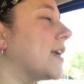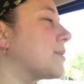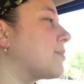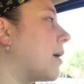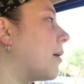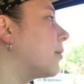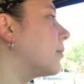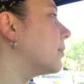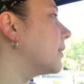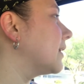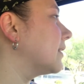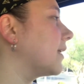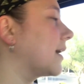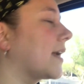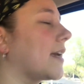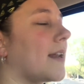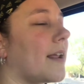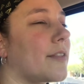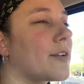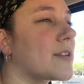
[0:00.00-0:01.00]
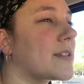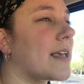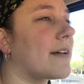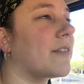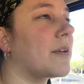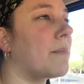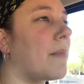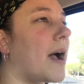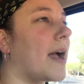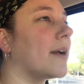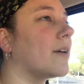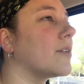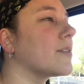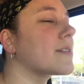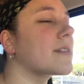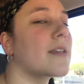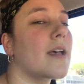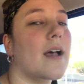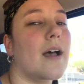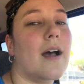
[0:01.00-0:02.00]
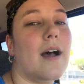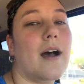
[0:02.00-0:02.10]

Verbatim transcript: It's probably like another 7 miles.